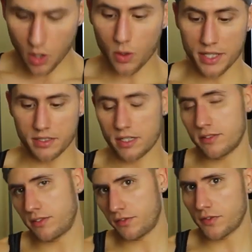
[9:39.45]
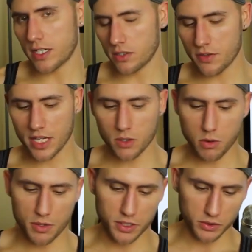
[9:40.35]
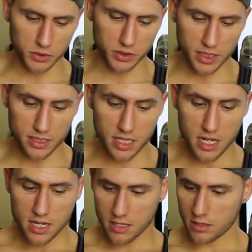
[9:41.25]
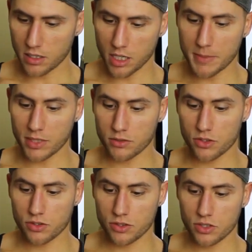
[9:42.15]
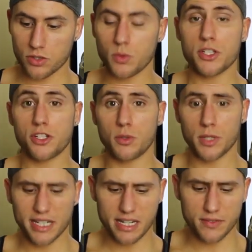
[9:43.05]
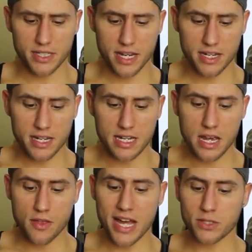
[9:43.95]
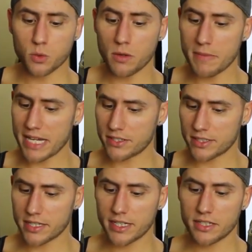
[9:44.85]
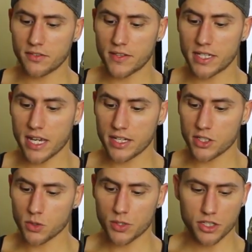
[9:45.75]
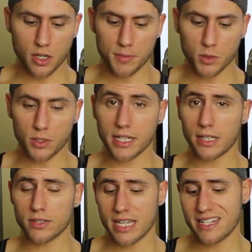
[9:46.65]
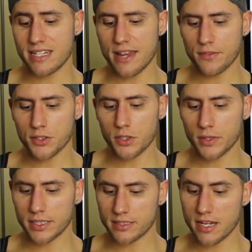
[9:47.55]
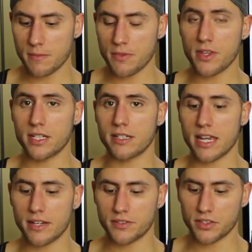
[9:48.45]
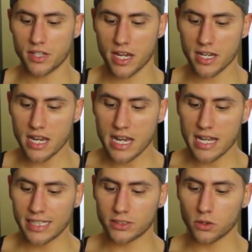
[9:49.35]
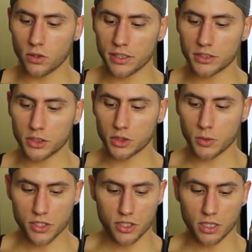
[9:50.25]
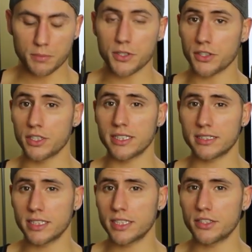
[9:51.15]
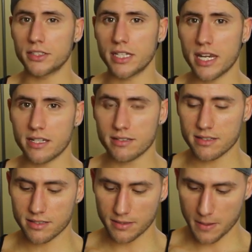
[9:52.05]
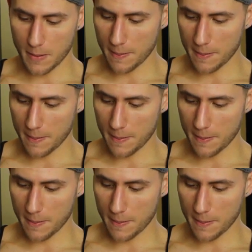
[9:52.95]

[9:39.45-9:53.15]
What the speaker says: Oh, and to follow that quote, he also says about switching your workout every day. That's what matters at the end of the day. Switching up your workouts and never doing the same thing day after day. As long as you switch it up, you're going to see good gains.